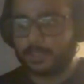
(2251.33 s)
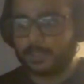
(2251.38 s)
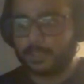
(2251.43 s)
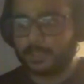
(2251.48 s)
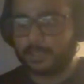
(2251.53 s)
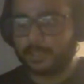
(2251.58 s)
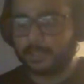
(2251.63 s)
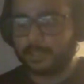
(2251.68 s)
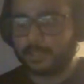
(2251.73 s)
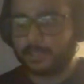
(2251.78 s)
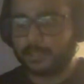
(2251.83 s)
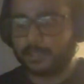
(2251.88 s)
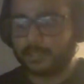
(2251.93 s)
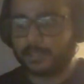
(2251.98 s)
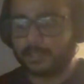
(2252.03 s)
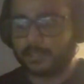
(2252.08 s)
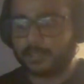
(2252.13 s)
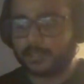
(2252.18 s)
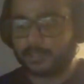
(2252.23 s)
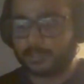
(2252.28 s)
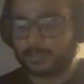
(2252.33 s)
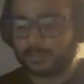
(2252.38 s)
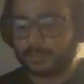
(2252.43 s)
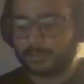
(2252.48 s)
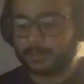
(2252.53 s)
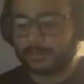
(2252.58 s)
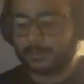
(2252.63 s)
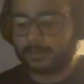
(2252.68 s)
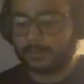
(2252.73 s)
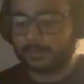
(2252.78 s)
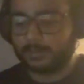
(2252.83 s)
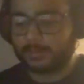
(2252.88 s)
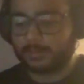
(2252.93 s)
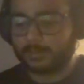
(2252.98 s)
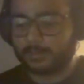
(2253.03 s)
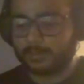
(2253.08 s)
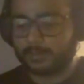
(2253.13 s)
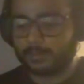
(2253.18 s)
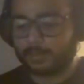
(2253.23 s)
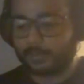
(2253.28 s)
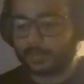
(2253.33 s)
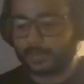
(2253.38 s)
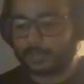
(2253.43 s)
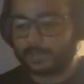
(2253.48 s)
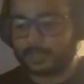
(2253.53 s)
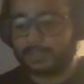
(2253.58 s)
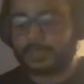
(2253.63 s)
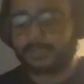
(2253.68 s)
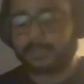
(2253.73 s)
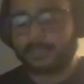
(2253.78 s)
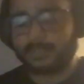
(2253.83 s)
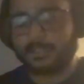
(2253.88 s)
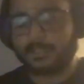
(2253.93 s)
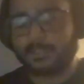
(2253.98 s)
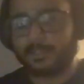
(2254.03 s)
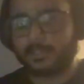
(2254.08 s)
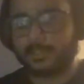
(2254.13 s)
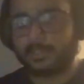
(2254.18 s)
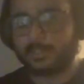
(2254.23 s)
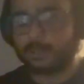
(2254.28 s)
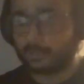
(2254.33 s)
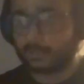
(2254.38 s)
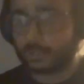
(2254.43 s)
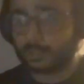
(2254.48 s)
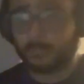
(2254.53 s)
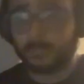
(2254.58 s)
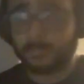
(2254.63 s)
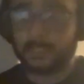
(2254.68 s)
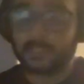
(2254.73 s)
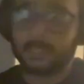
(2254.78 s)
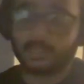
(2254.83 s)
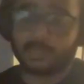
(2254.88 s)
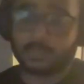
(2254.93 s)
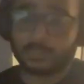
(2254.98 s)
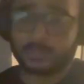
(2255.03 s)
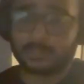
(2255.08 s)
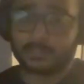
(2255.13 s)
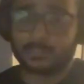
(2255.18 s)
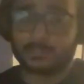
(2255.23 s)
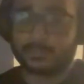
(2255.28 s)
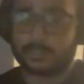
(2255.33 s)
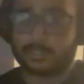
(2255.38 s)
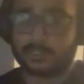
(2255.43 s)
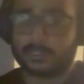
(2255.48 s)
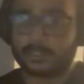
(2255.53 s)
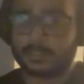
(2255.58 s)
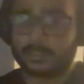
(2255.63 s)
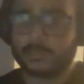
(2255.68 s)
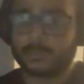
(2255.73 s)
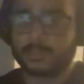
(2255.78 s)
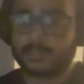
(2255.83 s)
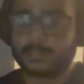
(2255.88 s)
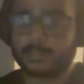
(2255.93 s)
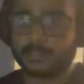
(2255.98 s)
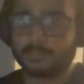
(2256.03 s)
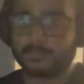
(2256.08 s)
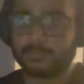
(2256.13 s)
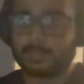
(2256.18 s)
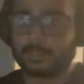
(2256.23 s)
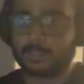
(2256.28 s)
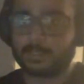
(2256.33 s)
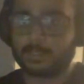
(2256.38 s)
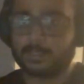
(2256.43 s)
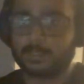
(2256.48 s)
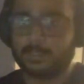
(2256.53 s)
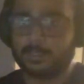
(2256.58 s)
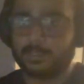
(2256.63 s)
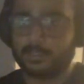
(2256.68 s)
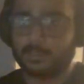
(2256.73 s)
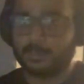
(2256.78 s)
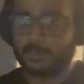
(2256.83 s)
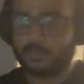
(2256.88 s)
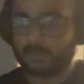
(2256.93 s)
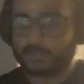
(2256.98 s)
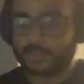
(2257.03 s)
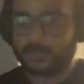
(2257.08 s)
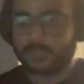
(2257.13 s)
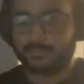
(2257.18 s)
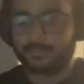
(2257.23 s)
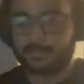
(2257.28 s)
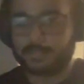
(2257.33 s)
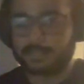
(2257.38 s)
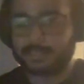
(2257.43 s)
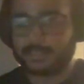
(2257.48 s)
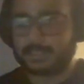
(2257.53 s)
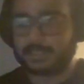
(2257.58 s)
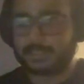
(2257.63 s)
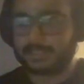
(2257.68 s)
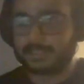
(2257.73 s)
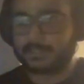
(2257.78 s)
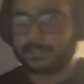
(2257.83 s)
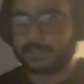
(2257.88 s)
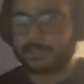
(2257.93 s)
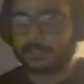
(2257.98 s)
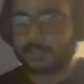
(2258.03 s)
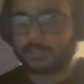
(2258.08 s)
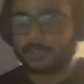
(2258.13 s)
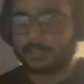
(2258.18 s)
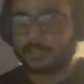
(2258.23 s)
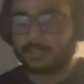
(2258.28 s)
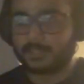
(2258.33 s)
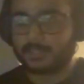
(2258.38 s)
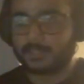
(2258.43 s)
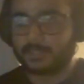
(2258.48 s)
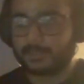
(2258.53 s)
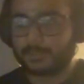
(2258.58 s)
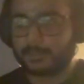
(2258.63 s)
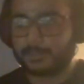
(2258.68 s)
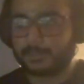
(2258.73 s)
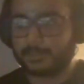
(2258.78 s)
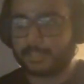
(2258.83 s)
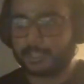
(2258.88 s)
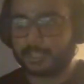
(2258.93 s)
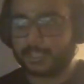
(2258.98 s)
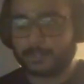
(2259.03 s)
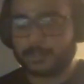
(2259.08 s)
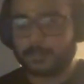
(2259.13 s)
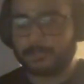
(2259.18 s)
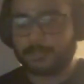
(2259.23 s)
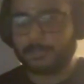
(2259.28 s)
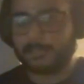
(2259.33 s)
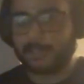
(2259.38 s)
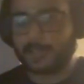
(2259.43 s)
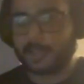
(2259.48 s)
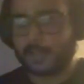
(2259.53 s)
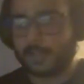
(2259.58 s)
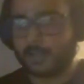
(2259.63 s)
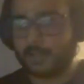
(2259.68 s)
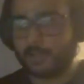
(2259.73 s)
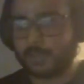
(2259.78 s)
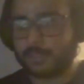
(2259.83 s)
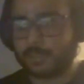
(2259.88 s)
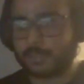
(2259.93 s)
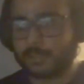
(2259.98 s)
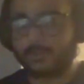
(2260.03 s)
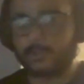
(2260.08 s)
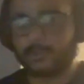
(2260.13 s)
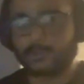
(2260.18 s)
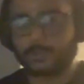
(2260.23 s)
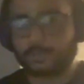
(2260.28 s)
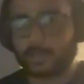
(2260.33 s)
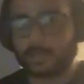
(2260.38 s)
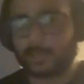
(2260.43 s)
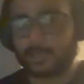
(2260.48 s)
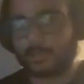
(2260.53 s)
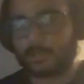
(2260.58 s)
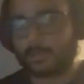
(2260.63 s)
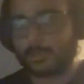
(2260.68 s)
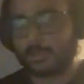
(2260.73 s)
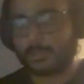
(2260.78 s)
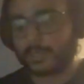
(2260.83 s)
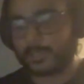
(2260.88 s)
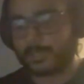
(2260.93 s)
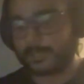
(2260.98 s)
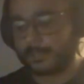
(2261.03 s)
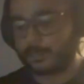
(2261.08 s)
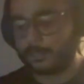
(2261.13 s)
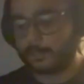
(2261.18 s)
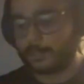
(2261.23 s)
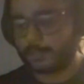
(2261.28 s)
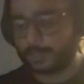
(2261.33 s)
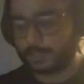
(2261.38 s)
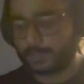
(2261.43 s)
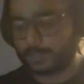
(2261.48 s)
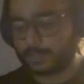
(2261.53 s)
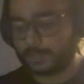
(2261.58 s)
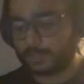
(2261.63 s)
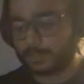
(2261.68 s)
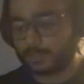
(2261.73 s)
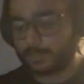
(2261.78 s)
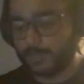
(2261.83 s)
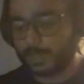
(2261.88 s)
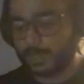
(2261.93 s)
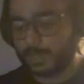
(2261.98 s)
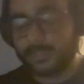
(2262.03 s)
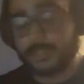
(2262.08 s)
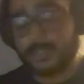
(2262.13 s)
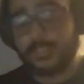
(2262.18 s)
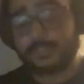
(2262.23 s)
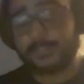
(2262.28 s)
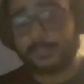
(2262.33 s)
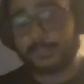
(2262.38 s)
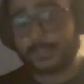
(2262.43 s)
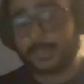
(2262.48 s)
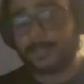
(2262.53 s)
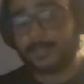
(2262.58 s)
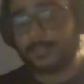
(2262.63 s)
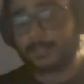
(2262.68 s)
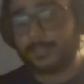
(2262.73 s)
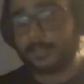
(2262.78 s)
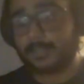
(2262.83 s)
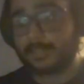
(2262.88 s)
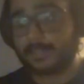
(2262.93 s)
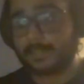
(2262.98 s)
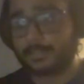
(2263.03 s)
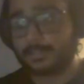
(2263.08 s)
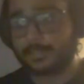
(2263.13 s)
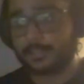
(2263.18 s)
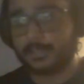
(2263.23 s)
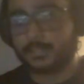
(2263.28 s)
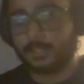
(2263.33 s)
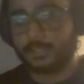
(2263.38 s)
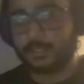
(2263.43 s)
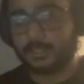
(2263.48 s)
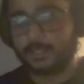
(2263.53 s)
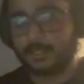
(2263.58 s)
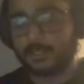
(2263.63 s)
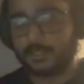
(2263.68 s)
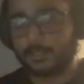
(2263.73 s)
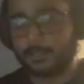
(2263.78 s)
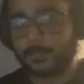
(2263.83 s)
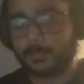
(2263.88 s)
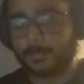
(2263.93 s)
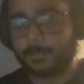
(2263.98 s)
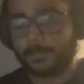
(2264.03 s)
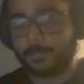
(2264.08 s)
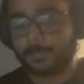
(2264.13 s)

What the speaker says: and what this is already being done in a very centralized way. What's different is with the help of a DAO and through smart contracts, you can do decentralized uh,